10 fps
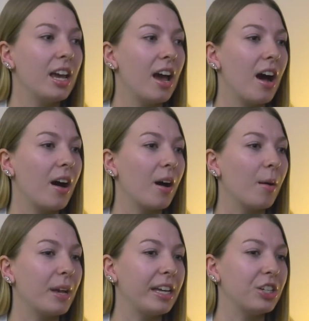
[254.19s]

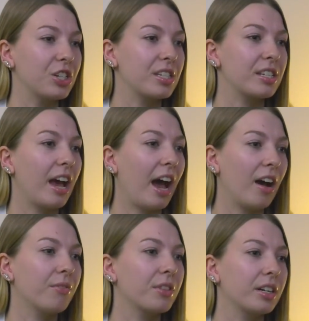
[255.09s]
and just
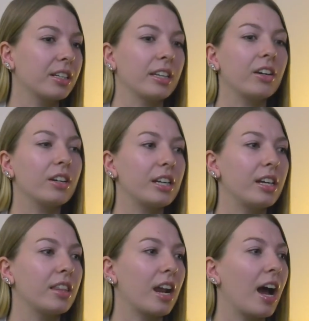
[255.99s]
have the
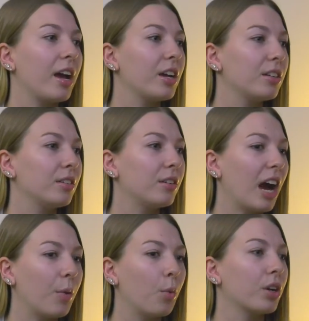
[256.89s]
clarity that I
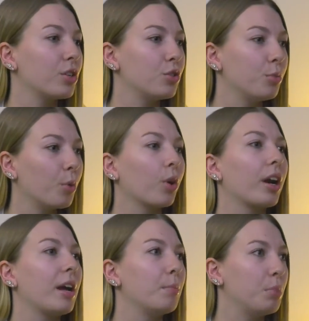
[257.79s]
want to do
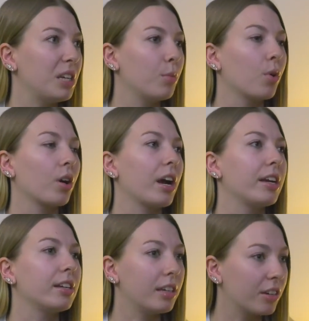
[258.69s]
more and be more
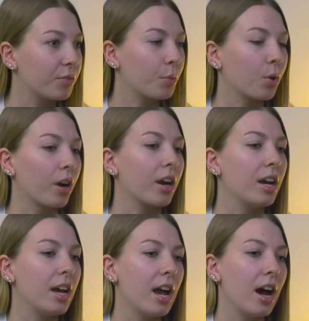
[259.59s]
and give more,
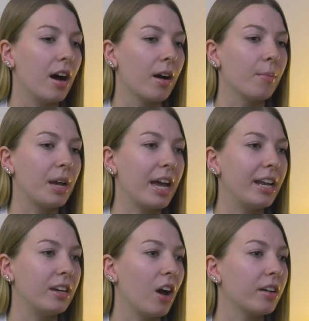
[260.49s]

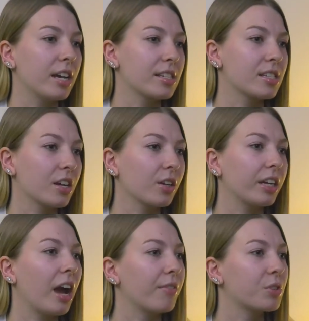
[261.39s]
and not
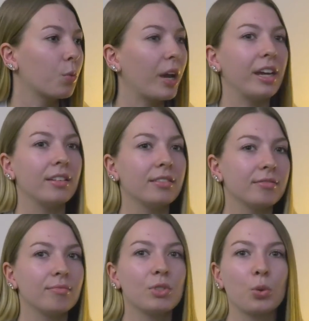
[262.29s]
necessarily have to wait
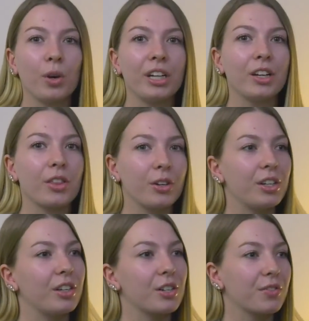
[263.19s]
20 to
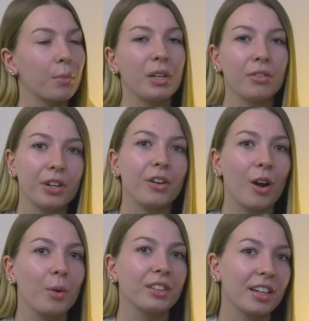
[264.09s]
30 years for me to figure
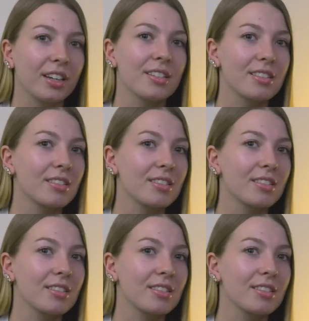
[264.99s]
out what that is.